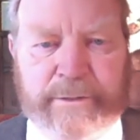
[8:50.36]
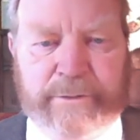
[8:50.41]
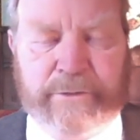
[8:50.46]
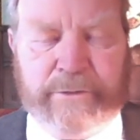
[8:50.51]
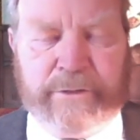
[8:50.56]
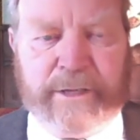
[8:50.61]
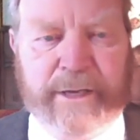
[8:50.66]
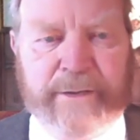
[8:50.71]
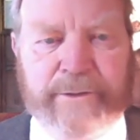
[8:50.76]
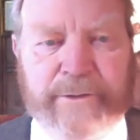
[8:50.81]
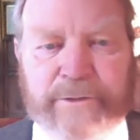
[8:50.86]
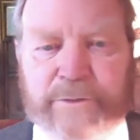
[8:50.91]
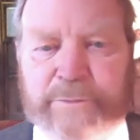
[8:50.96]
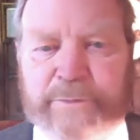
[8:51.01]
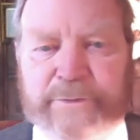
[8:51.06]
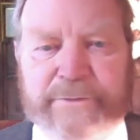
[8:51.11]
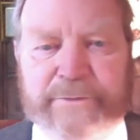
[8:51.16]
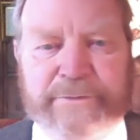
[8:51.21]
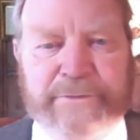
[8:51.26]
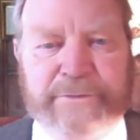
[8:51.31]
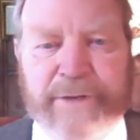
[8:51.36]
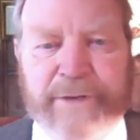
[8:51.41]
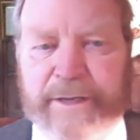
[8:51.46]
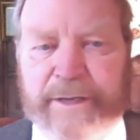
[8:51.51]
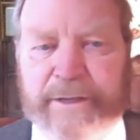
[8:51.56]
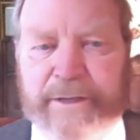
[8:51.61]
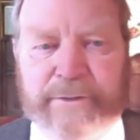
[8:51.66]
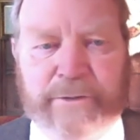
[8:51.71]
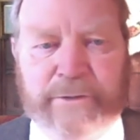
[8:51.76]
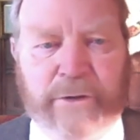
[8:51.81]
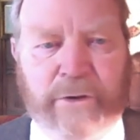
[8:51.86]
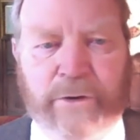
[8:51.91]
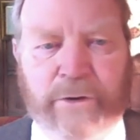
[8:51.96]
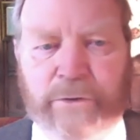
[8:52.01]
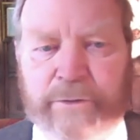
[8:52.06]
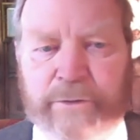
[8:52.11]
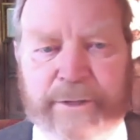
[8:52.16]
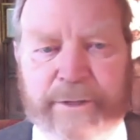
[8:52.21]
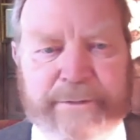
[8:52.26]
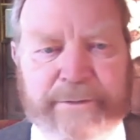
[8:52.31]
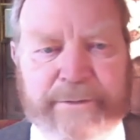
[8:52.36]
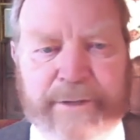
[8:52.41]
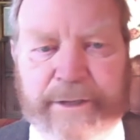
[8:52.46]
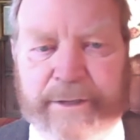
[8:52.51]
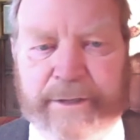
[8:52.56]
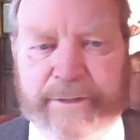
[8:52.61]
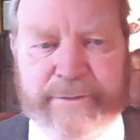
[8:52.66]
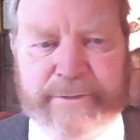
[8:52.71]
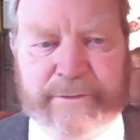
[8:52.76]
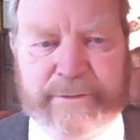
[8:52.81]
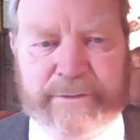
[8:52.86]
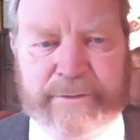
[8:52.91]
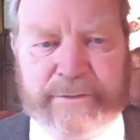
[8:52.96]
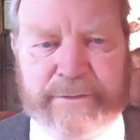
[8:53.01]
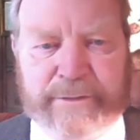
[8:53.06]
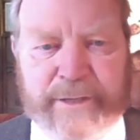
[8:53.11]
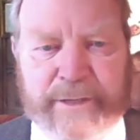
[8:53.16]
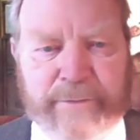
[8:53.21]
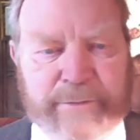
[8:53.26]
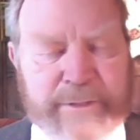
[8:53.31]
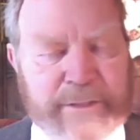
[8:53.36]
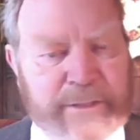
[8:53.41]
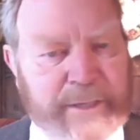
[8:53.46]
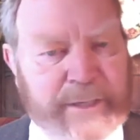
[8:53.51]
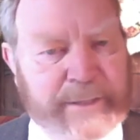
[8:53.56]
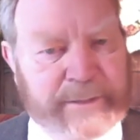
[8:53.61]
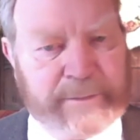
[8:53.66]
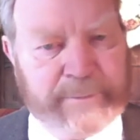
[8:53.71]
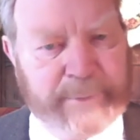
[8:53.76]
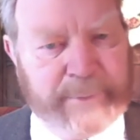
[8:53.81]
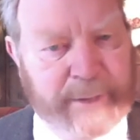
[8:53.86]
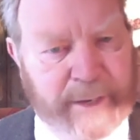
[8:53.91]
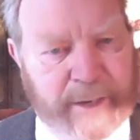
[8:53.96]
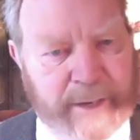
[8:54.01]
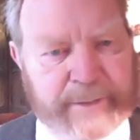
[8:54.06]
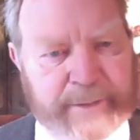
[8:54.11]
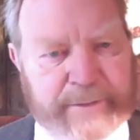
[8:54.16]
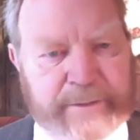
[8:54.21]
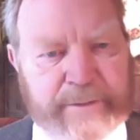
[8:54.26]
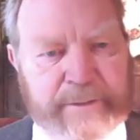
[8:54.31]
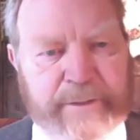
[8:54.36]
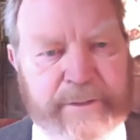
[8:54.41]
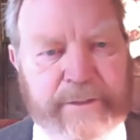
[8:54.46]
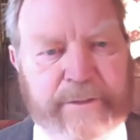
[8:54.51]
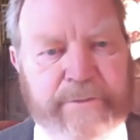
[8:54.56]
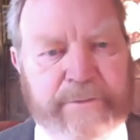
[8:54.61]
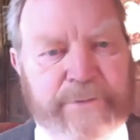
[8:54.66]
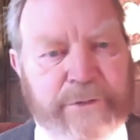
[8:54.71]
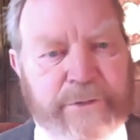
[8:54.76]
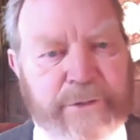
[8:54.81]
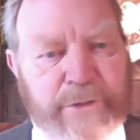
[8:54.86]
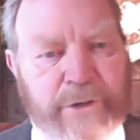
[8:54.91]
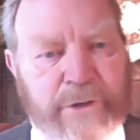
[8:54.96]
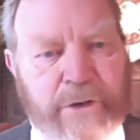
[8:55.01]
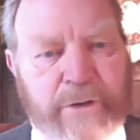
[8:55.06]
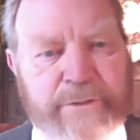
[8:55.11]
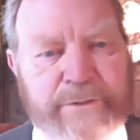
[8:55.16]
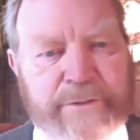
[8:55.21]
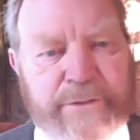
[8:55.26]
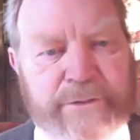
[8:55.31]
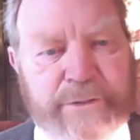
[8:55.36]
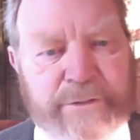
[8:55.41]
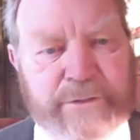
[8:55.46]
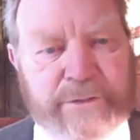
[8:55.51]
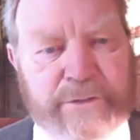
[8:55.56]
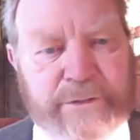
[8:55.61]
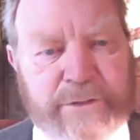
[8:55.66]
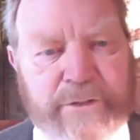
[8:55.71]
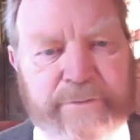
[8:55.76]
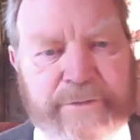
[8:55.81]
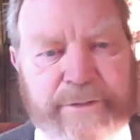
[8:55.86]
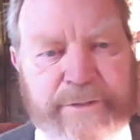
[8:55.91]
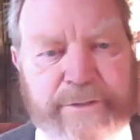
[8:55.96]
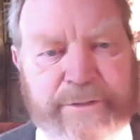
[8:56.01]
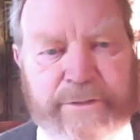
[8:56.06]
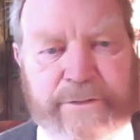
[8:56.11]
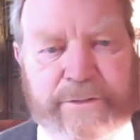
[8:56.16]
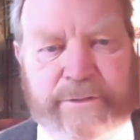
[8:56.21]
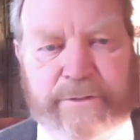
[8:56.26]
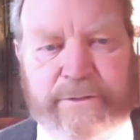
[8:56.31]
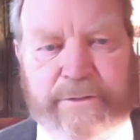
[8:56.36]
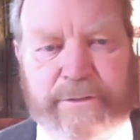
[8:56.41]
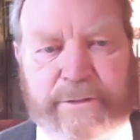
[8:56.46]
You cannot profane the holy things. They were set apart for God's service.